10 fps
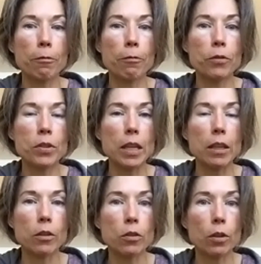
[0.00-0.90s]
seen
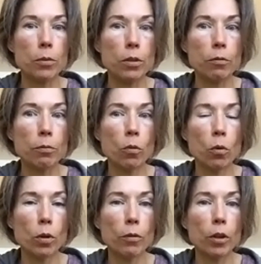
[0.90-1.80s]
in terms of
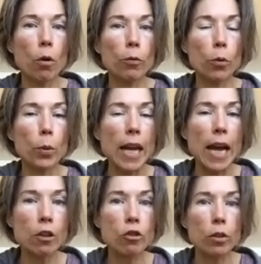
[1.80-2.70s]
more of an
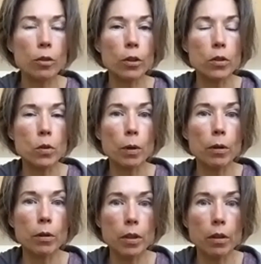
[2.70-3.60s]
overreaction or
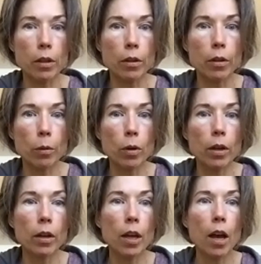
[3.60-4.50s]
conspiracy theory, where